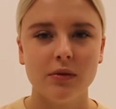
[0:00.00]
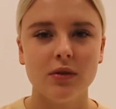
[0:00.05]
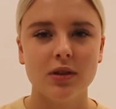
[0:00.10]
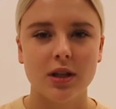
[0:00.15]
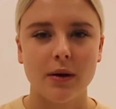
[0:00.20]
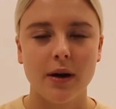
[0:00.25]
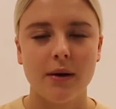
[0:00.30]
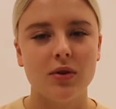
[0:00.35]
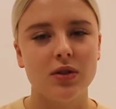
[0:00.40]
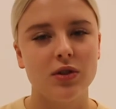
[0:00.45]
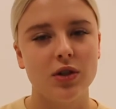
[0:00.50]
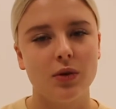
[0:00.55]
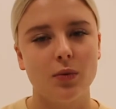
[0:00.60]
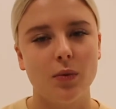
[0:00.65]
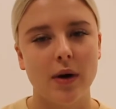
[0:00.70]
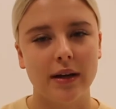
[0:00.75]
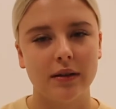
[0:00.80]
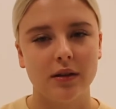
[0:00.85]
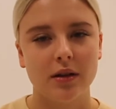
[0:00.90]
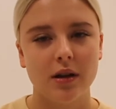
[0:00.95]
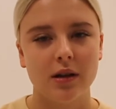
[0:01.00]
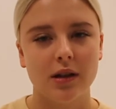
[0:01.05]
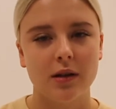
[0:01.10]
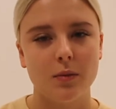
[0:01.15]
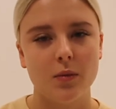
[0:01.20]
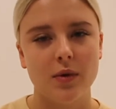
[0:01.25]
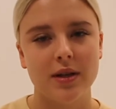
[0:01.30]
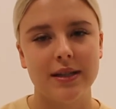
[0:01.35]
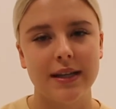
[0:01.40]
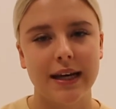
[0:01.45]
So I would do one column
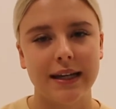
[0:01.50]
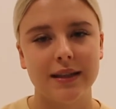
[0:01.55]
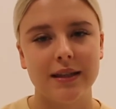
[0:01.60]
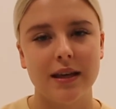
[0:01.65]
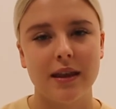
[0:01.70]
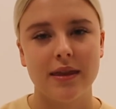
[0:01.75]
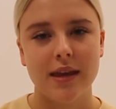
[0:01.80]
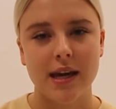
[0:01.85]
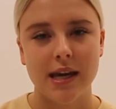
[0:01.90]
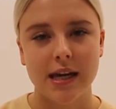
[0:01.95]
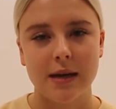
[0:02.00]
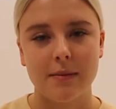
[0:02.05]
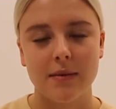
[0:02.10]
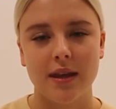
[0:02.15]
was like the theme,